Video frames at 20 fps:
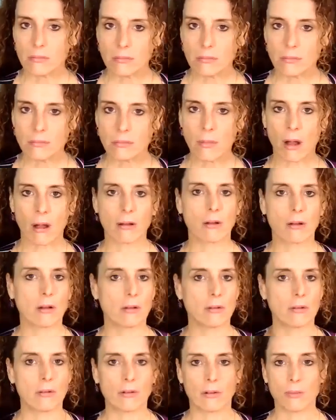
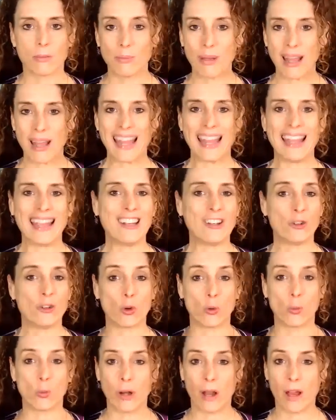markers or paint
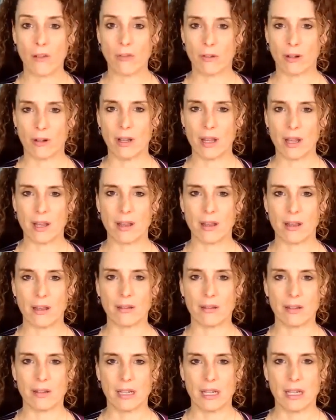or whatever it
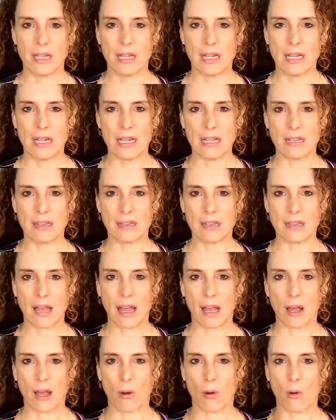is, it's
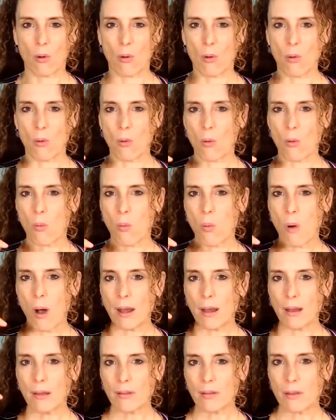like, what
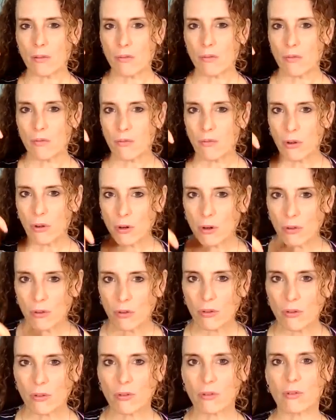is the
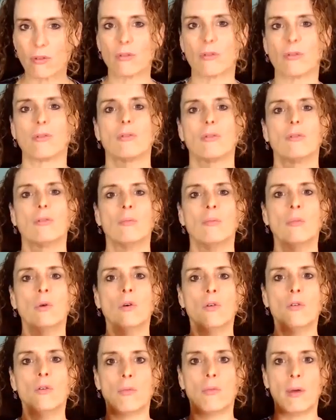first
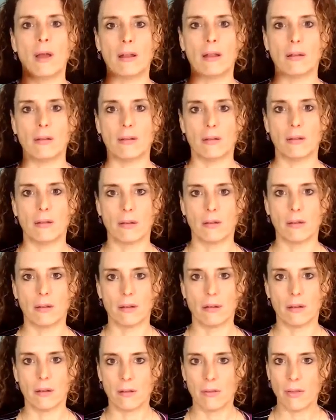movement
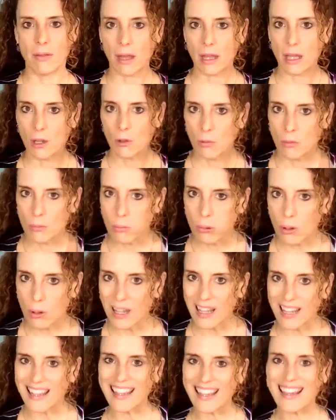that you would
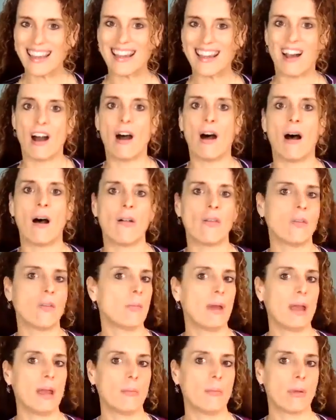put on
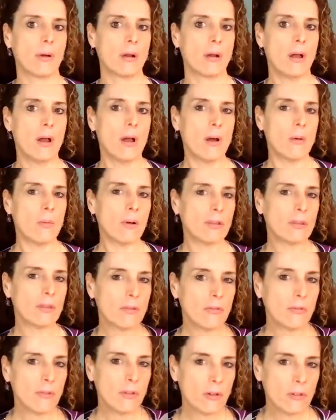the paper? What's
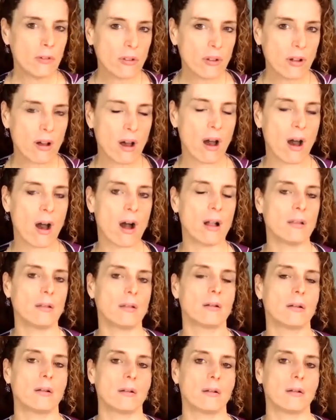the first
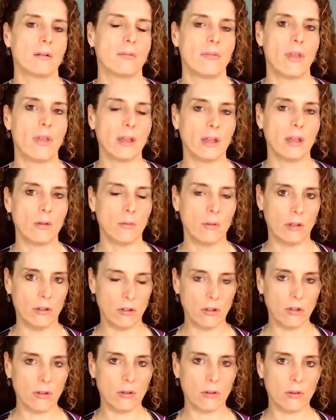color that you would
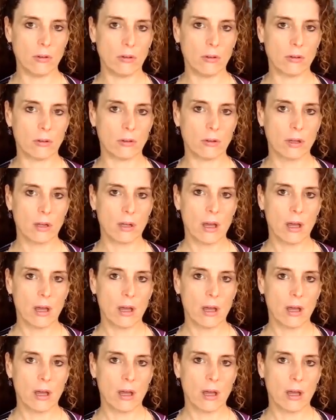choose?